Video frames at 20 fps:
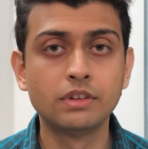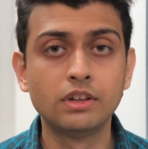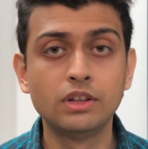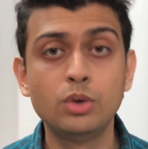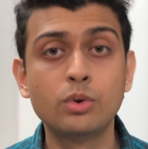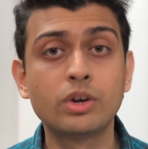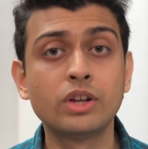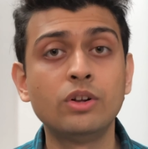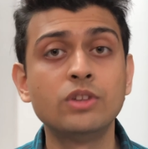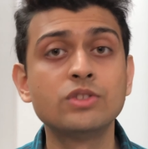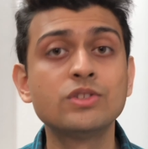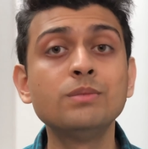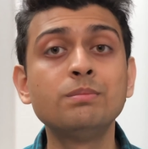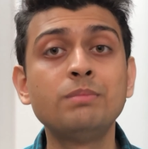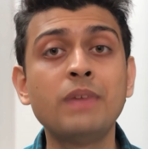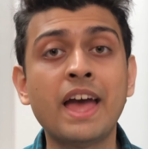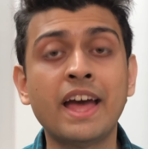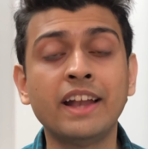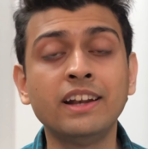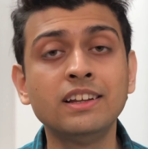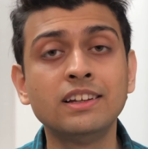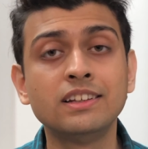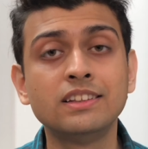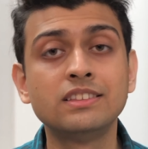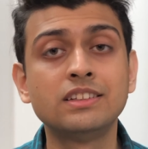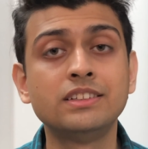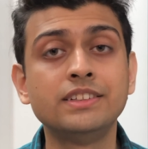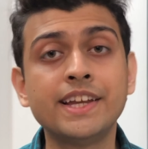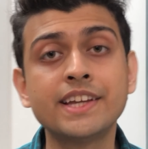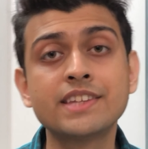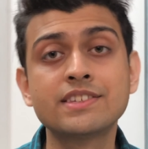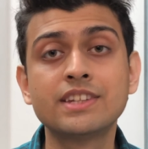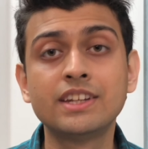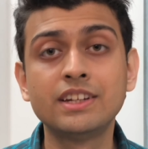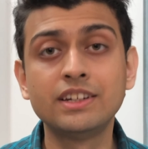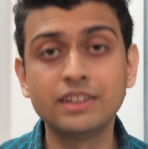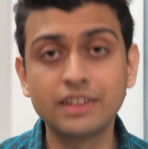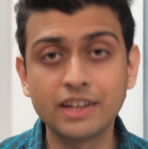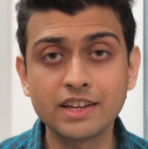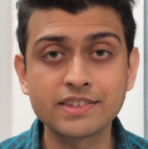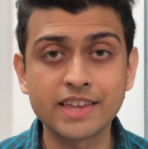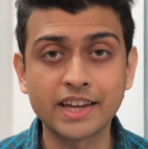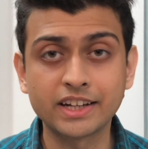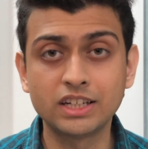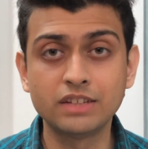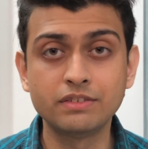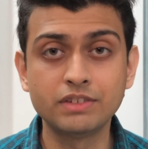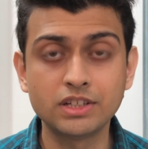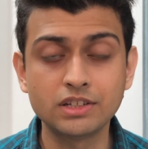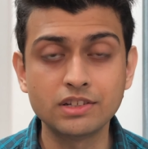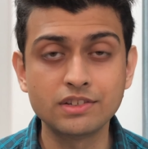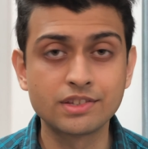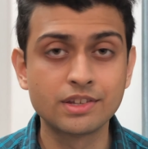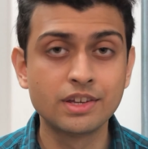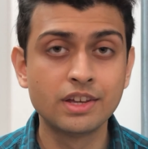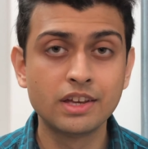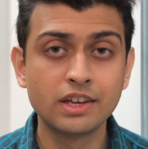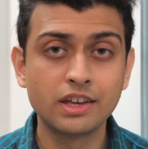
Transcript: You can also plan the next day's activities.